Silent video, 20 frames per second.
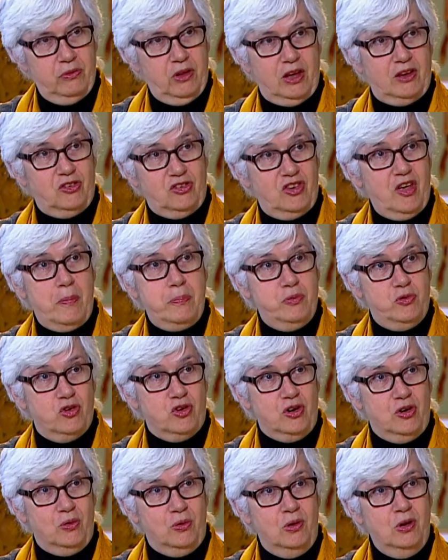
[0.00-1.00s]

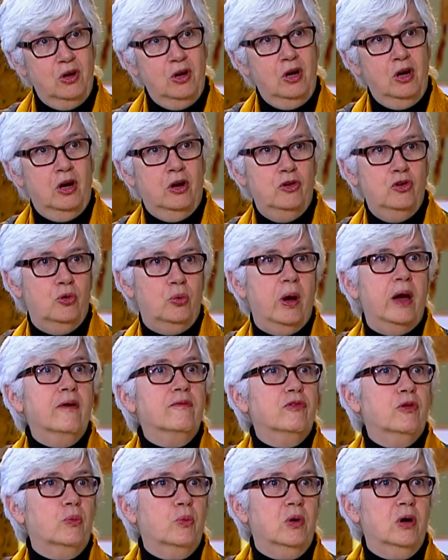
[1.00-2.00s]
exceptional. You
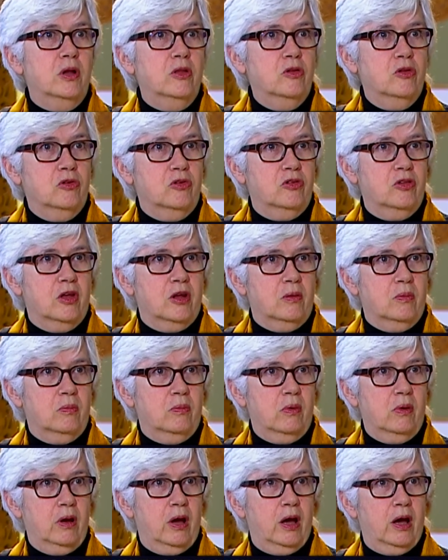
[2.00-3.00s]
have the ones that
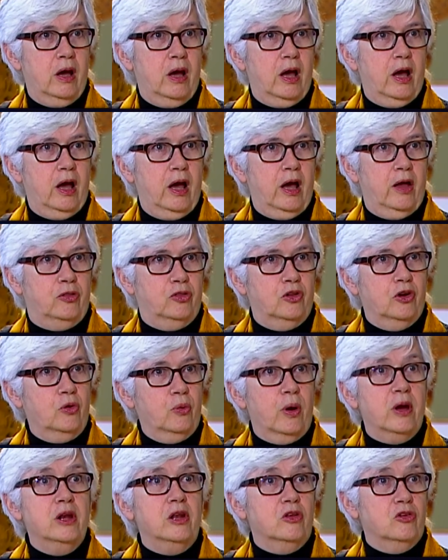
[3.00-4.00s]
at the
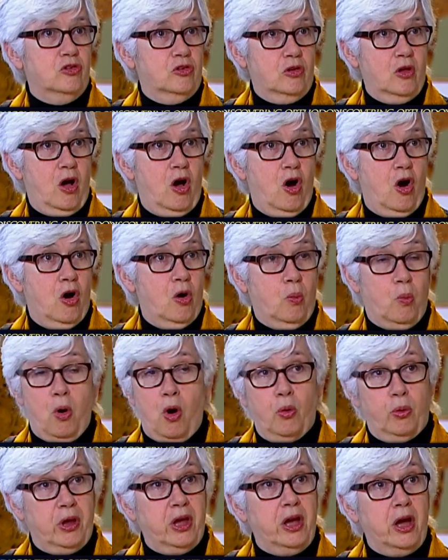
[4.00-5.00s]
greatest are
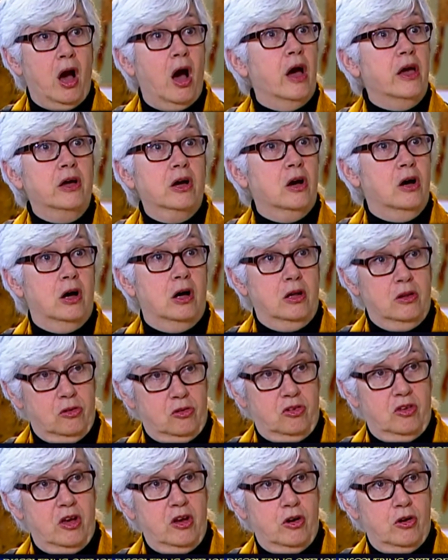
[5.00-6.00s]
walking
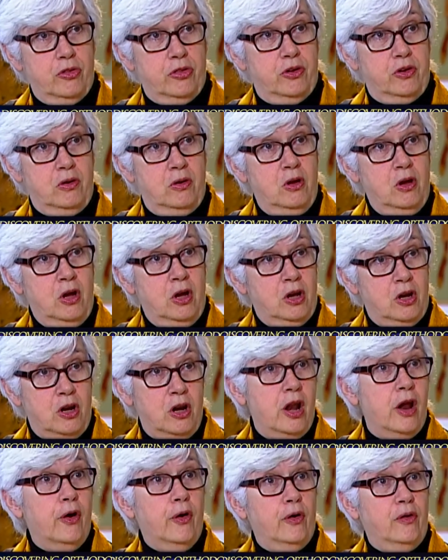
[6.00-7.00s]
icons. They are the
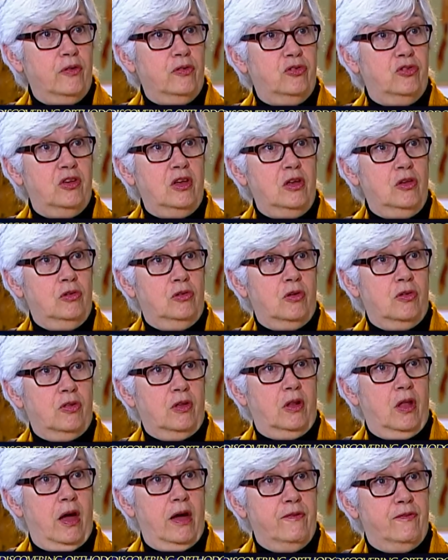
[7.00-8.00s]
narrative scenes of the
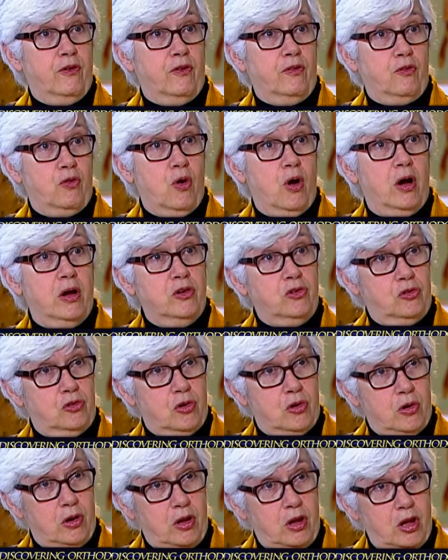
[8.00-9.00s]
life of Christ
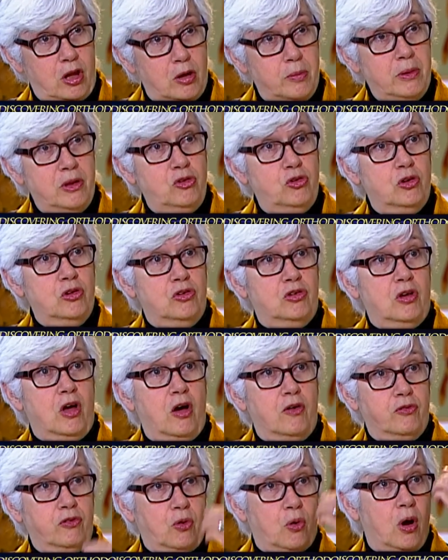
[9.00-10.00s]
or images
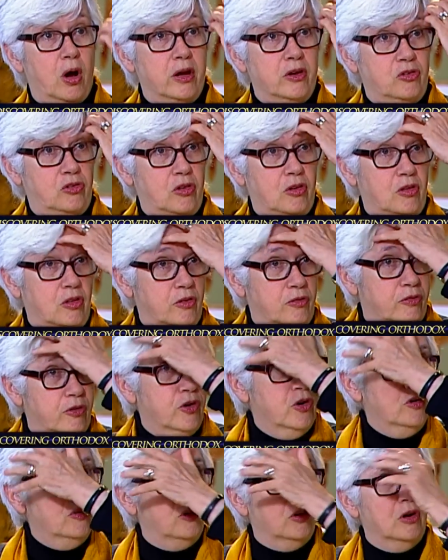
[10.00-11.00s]
of Christ and the
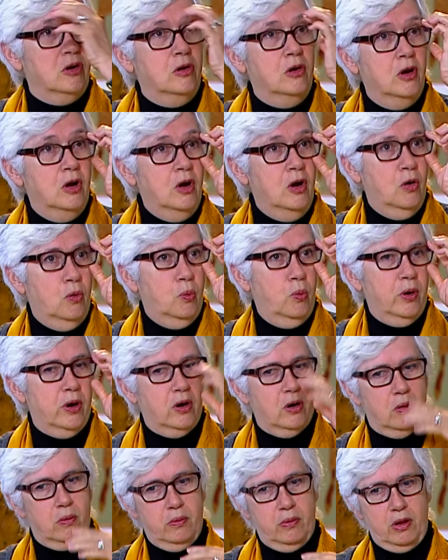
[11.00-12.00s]
Virgin,
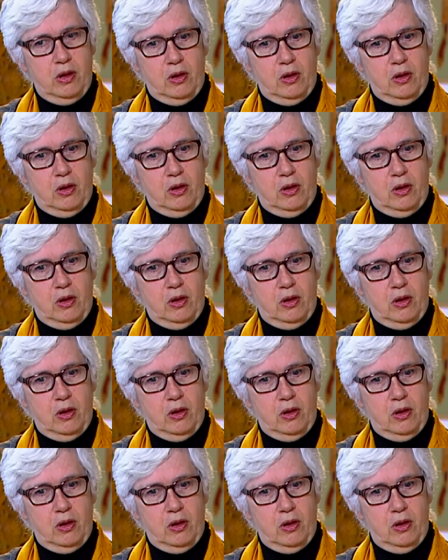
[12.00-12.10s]
where